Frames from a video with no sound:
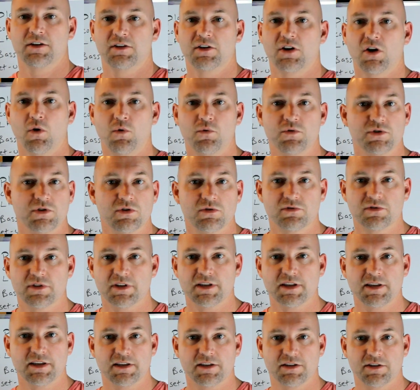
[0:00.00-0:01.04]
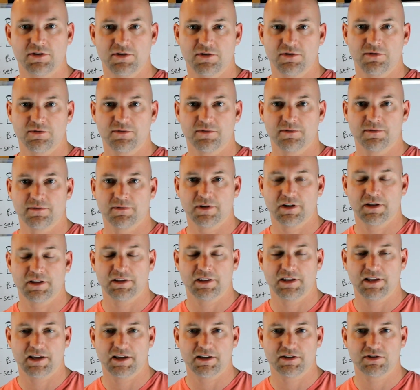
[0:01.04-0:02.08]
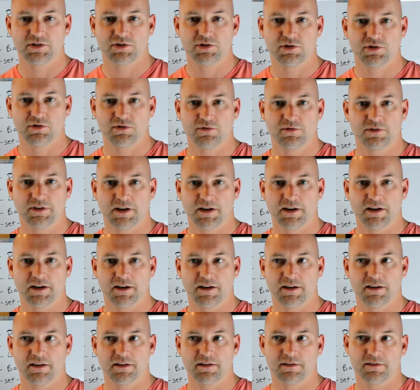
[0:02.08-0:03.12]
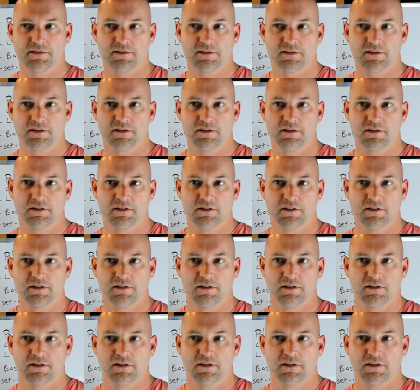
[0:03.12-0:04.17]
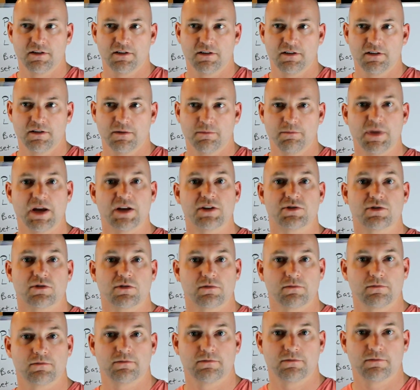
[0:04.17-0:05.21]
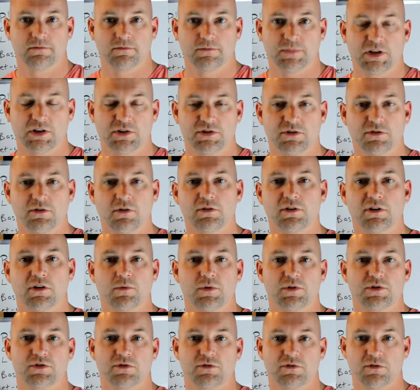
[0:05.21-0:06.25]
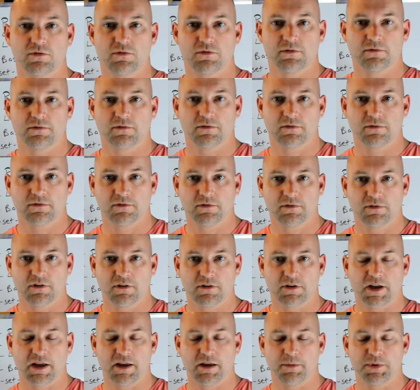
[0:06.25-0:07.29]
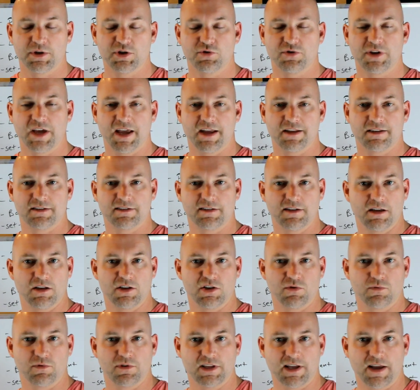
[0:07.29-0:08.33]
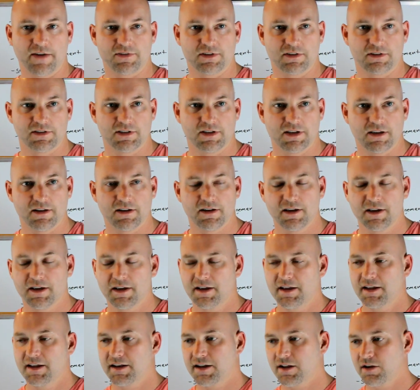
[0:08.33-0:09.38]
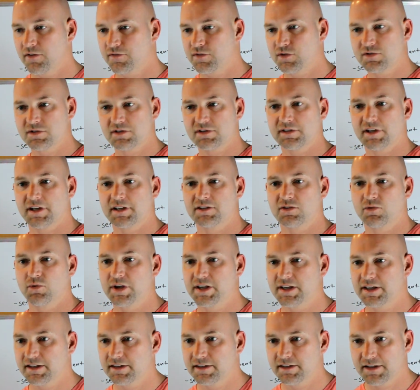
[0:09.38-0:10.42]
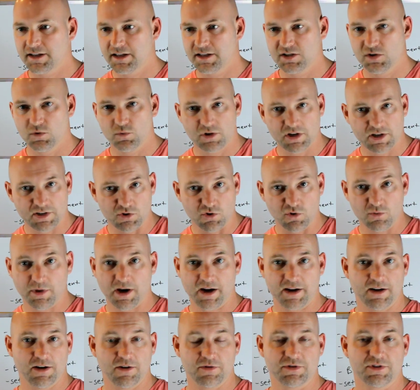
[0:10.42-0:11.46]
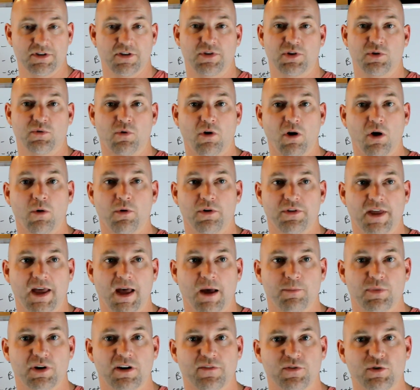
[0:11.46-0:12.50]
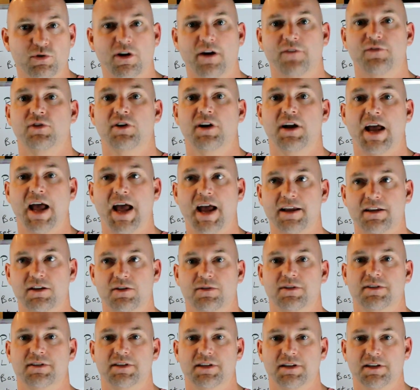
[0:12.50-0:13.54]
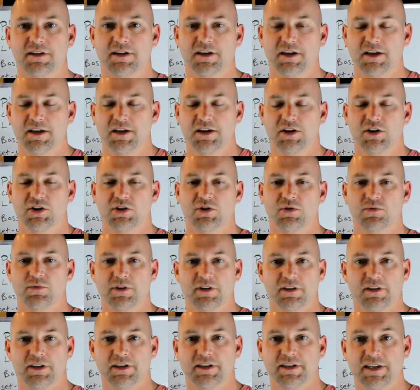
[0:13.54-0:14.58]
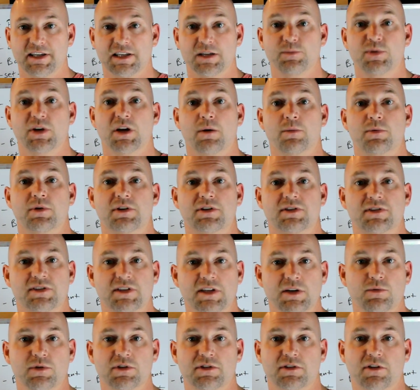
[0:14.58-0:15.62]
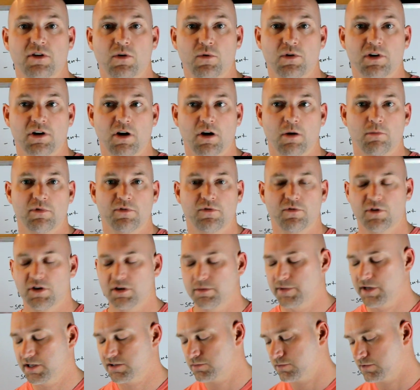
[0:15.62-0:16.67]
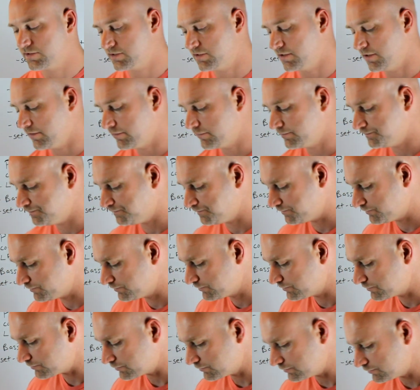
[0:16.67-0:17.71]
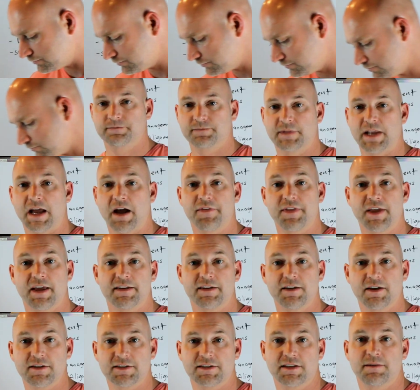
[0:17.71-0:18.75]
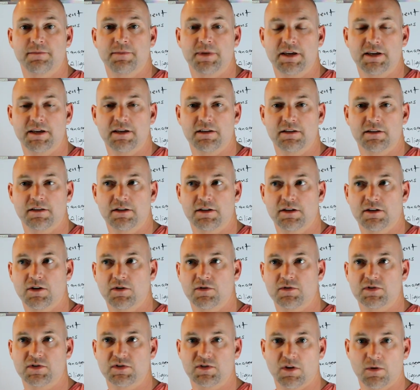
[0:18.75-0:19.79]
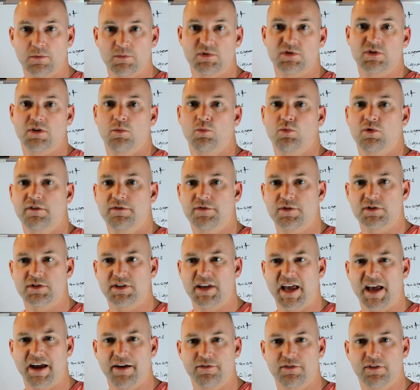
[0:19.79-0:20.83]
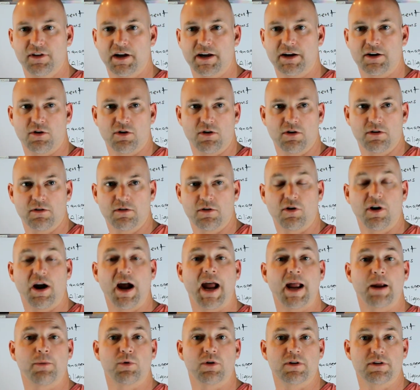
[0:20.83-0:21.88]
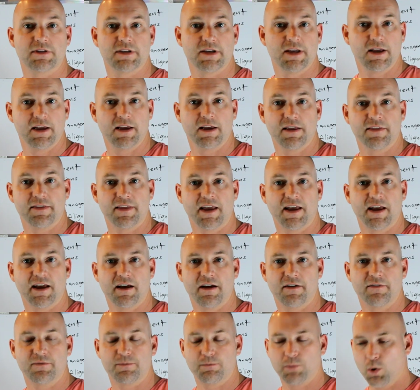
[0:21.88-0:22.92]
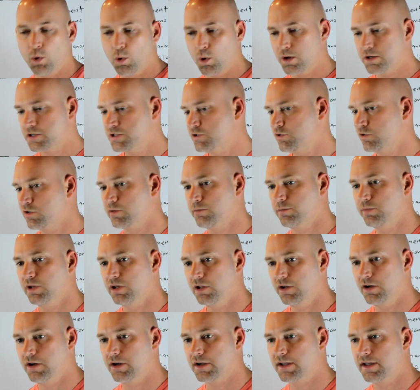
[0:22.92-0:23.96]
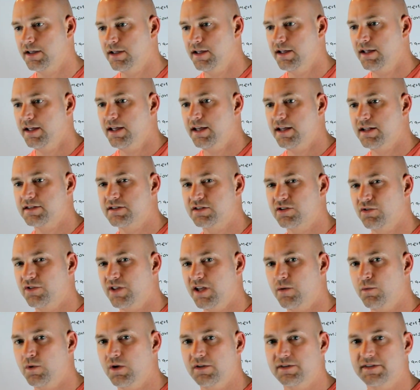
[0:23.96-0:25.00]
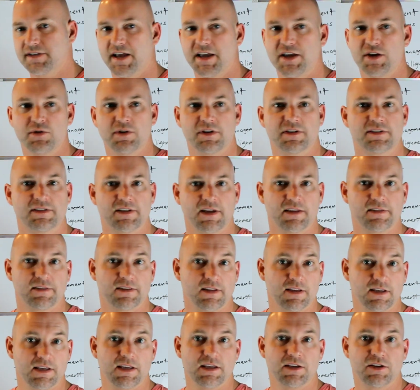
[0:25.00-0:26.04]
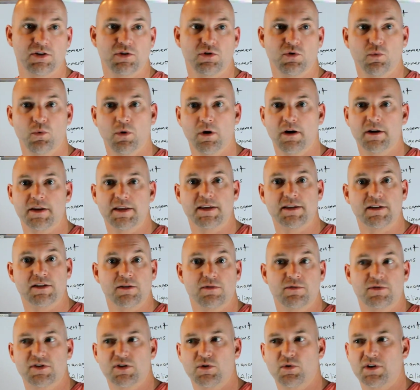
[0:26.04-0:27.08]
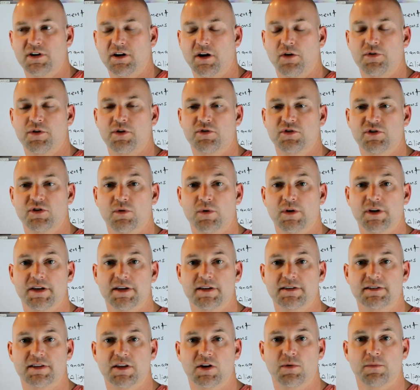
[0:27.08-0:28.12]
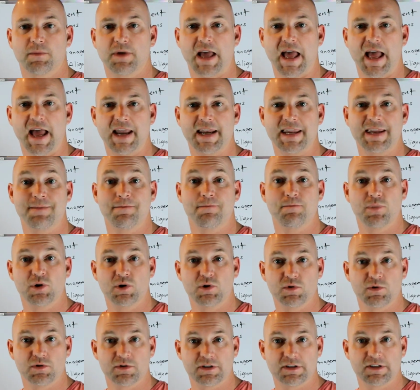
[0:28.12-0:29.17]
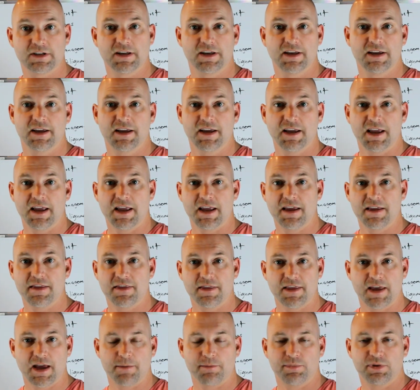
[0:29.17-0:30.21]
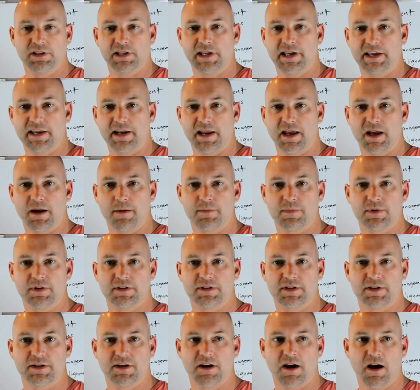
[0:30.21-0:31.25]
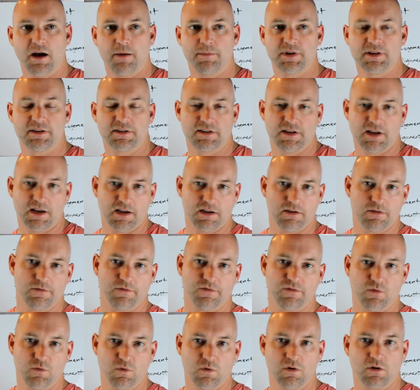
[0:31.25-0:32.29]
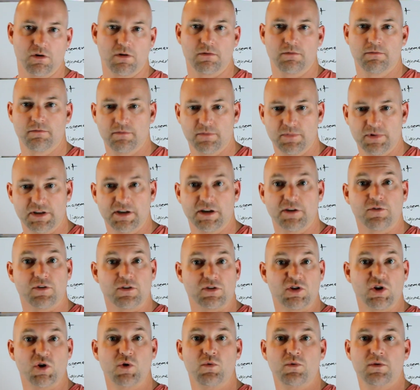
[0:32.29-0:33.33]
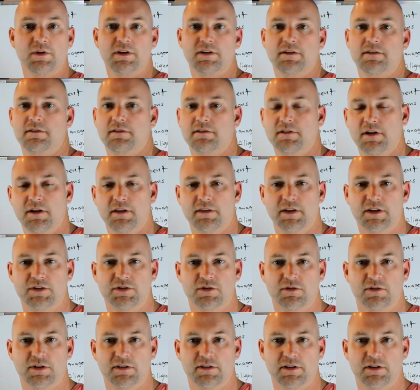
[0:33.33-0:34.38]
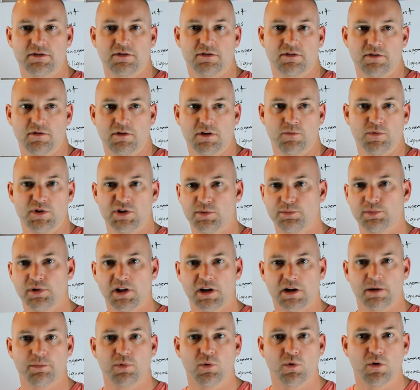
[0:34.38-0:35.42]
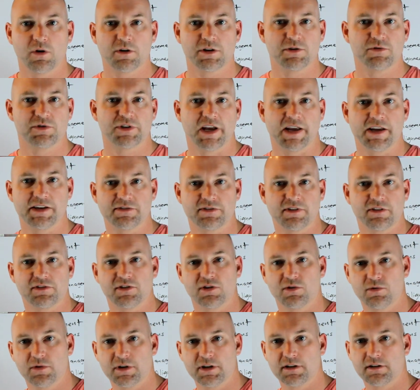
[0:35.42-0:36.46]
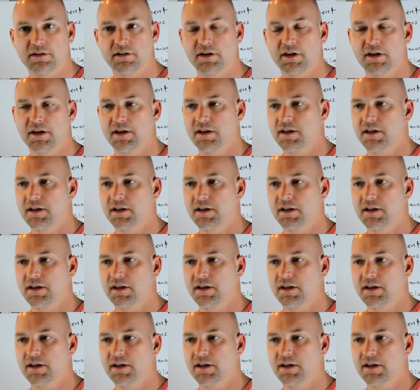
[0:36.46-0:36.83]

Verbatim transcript: Don't use the EQ unless you can measure because you don't know what you're doing. Okay, I mean, you can't see it. You really have to see it. Now, if you just like tweaking and you want to do it by ear, there's nothing wrong with that. But if you're after accuracy, you really need to be able to see what's going on before you mess with stuff. Now, that doesn't mean, you know, some subwoofers have like, or, or hybrids. They have ports you can plug. And so they will tell you to set EQ1, EQ2, and all they're doing is they're adding boost in that plate amp to compensate for the different tuning that you're that you're doing. When you plug a port, you change the tuning.